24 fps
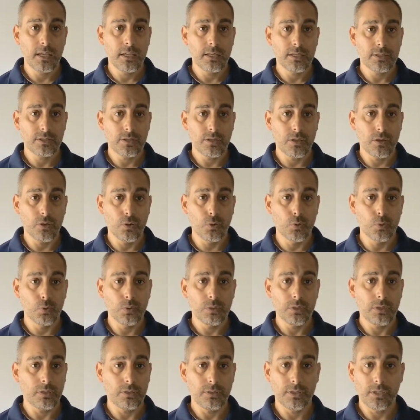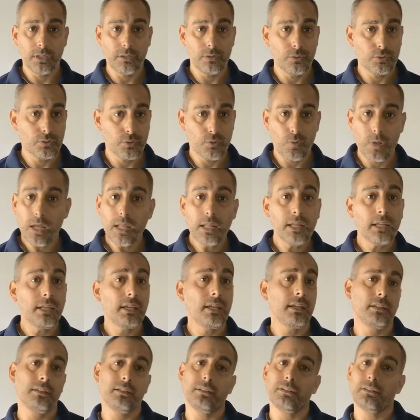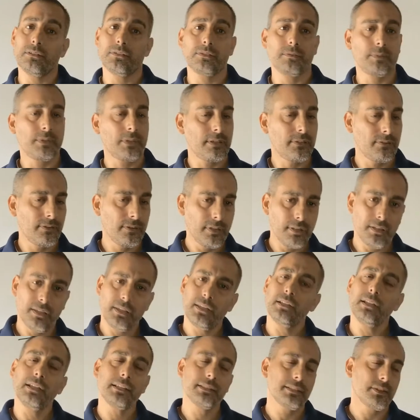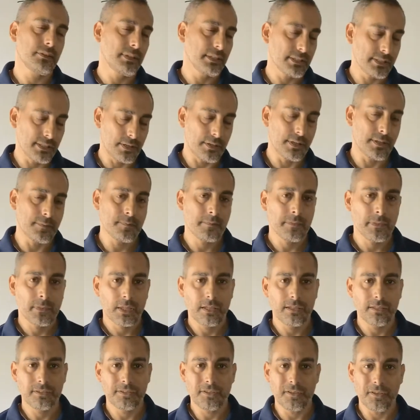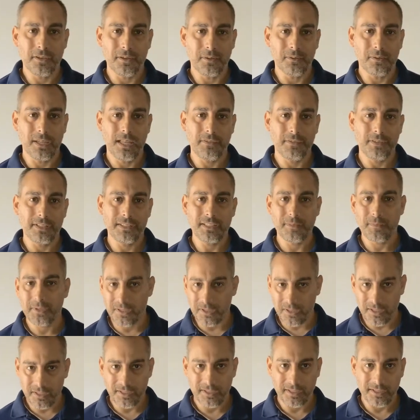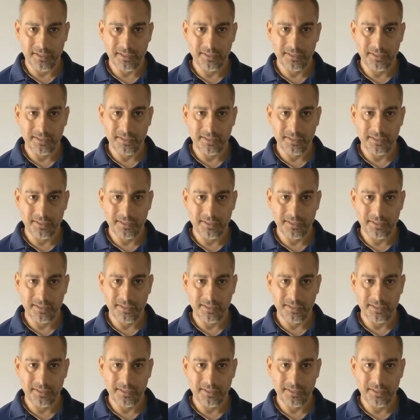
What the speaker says: So, you can lose your wallet, someone can steal it, et cetera, et cetera. So having a debit card,